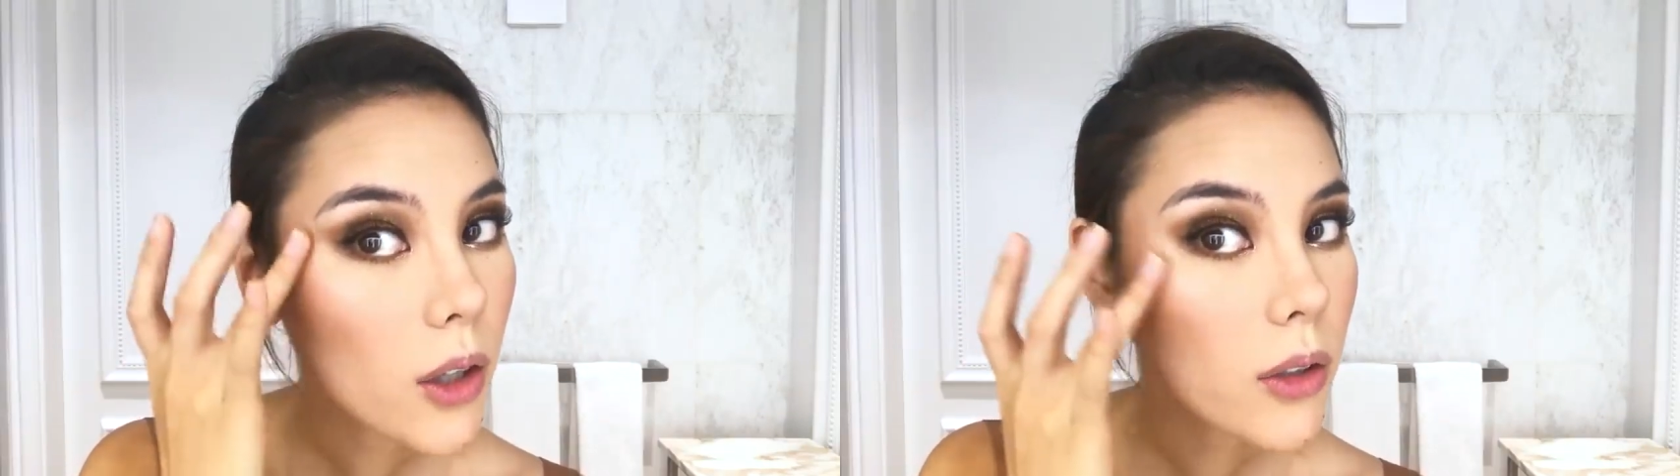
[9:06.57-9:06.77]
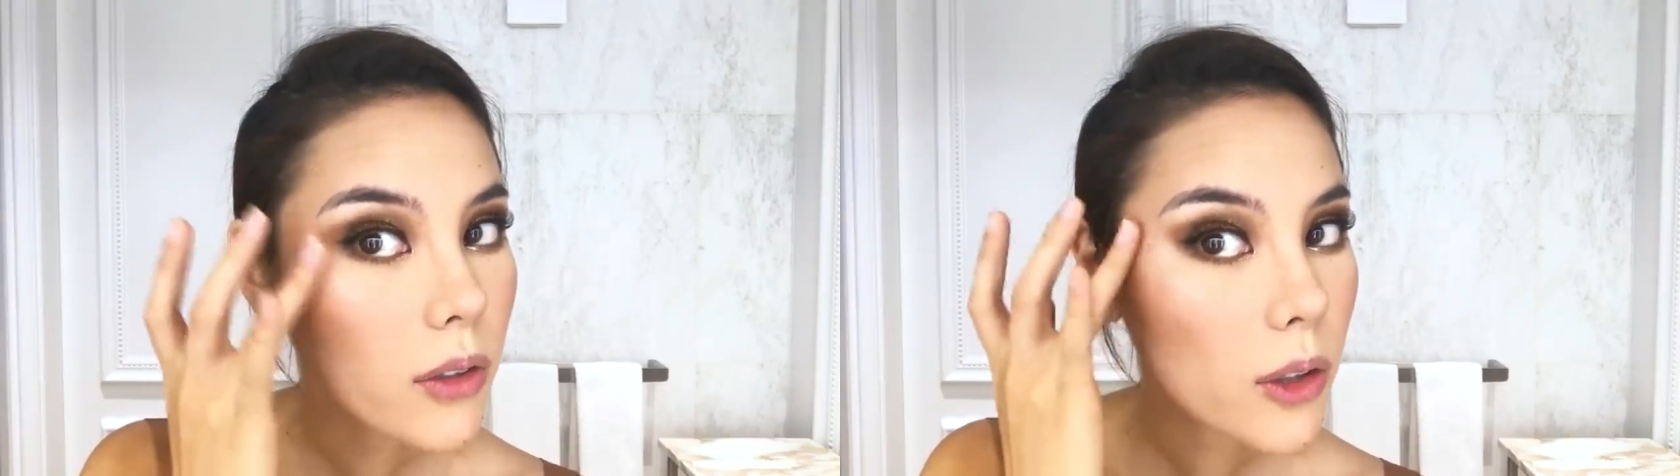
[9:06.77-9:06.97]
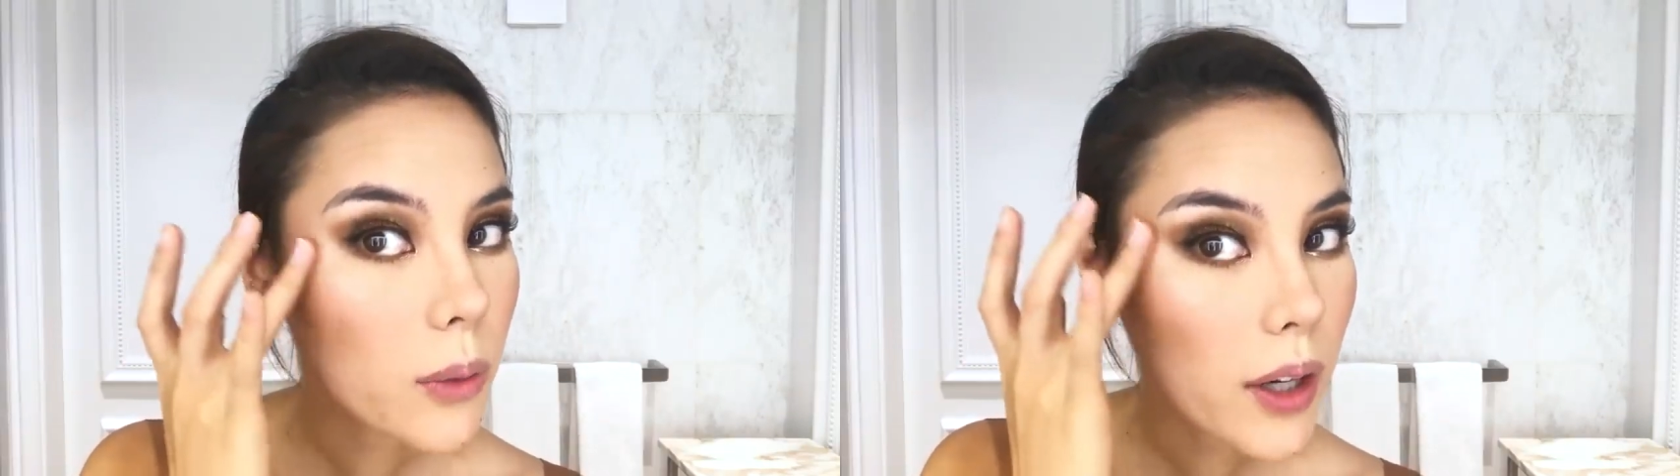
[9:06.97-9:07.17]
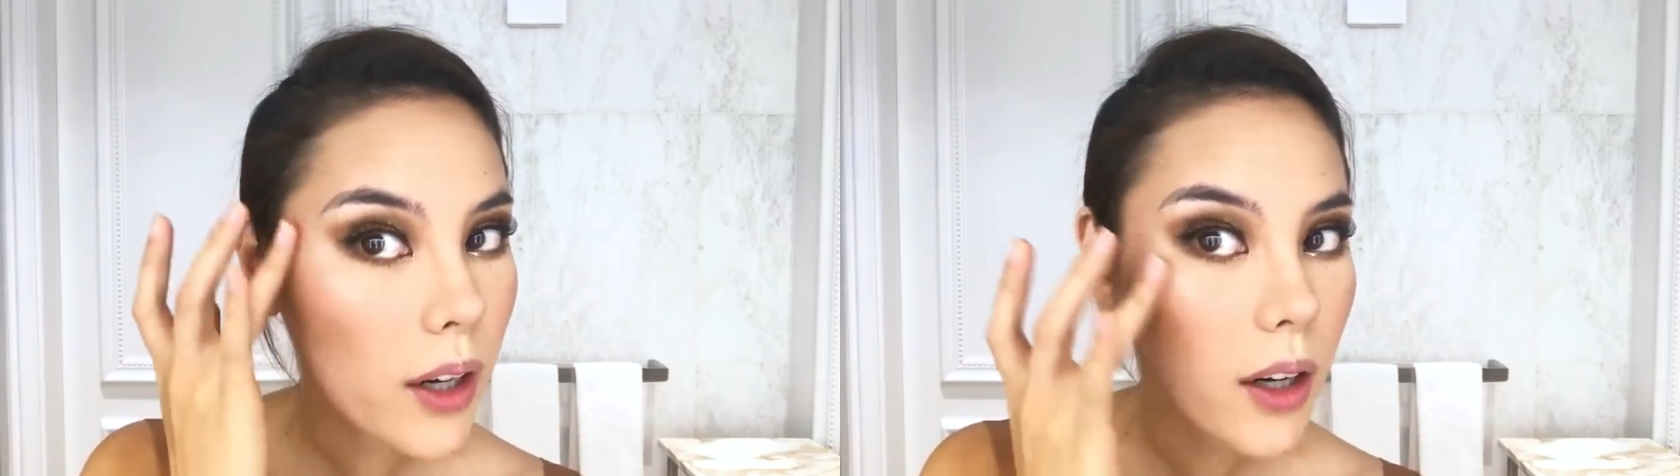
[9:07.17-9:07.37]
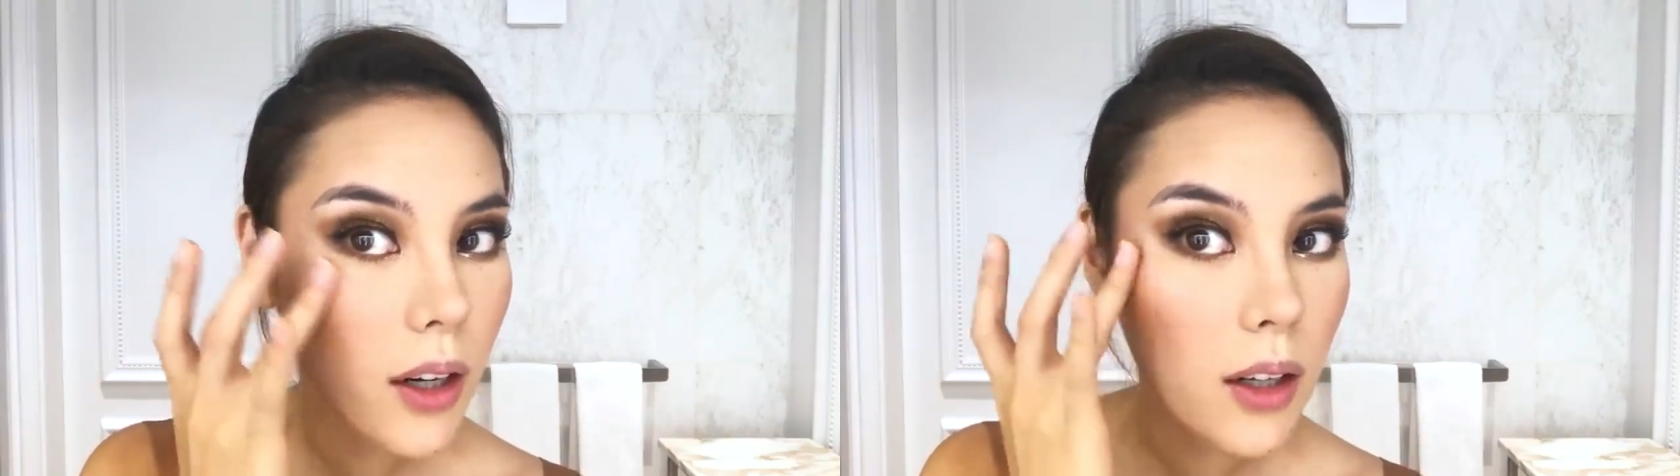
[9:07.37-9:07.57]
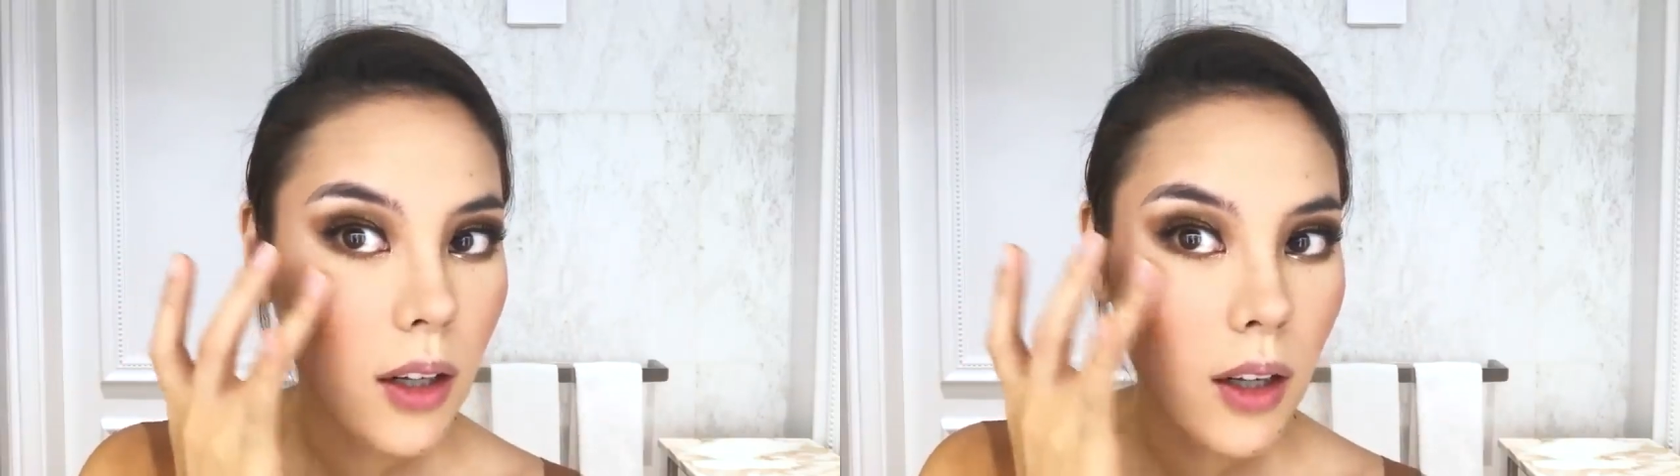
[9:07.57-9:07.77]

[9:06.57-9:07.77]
over where